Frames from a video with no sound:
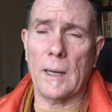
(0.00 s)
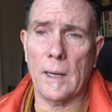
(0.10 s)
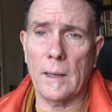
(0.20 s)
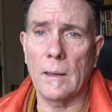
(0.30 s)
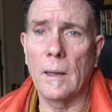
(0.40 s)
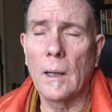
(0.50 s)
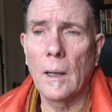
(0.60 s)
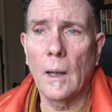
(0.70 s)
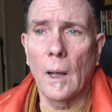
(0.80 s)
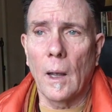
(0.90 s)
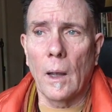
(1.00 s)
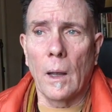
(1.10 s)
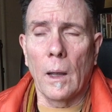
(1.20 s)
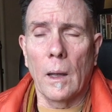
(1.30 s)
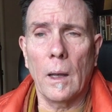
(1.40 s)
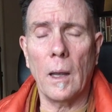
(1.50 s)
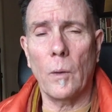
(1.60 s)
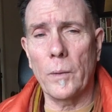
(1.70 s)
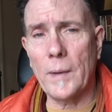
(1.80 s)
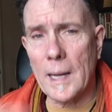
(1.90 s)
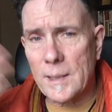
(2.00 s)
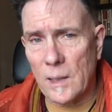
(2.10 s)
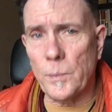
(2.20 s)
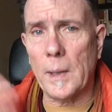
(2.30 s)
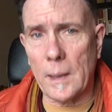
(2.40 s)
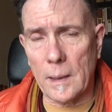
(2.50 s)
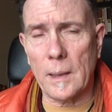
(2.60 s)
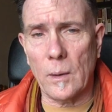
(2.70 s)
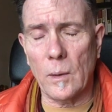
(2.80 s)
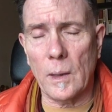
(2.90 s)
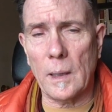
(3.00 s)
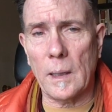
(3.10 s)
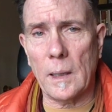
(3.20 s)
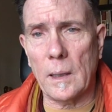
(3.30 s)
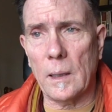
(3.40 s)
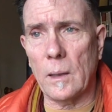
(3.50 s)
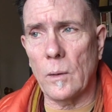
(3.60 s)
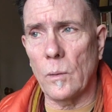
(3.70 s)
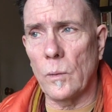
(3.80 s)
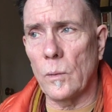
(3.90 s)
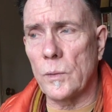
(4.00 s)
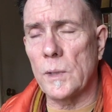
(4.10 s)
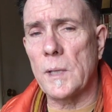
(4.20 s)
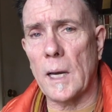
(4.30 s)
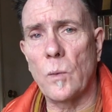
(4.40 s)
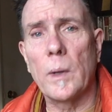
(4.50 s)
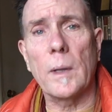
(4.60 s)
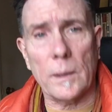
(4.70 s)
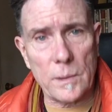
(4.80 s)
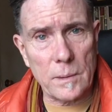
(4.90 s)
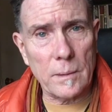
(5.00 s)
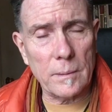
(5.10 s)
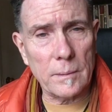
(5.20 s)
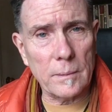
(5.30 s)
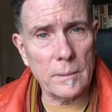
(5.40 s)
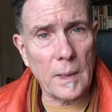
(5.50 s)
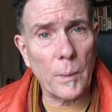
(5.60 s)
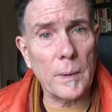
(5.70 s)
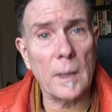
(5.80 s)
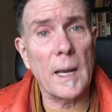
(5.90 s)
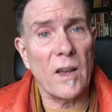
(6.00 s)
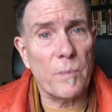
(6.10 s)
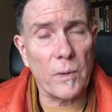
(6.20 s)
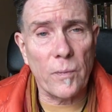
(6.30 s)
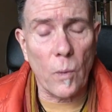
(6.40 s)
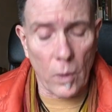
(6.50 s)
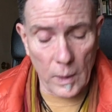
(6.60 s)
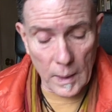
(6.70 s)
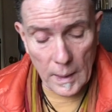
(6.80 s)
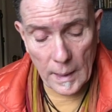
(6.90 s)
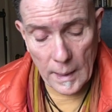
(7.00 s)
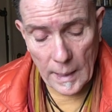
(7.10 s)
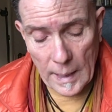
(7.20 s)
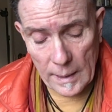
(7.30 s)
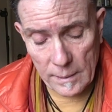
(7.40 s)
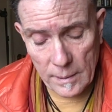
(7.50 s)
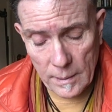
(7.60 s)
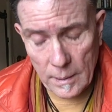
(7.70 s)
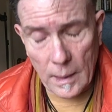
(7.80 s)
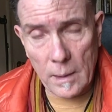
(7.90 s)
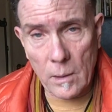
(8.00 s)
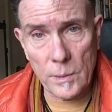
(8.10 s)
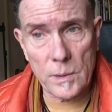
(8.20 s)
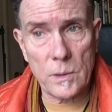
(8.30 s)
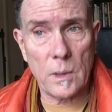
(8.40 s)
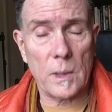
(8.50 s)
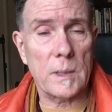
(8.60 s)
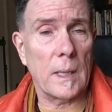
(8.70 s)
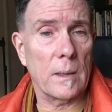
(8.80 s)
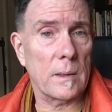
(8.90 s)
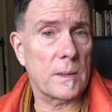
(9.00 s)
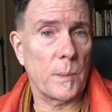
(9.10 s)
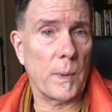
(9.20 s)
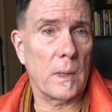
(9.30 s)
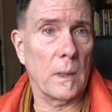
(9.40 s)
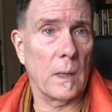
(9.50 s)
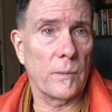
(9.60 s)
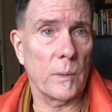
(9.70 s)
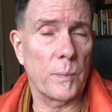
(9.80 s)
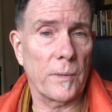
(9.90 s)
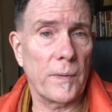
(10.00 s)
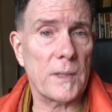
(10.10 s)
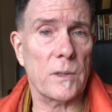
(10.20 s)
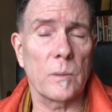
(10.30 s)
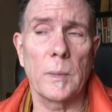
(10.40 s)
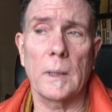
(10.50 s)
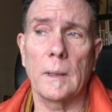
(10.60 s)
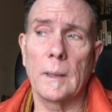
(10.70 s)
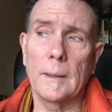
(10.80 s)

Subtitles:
again, we've got something to take with us that we didn't have before. And I know this is going to sound typical of a professor, but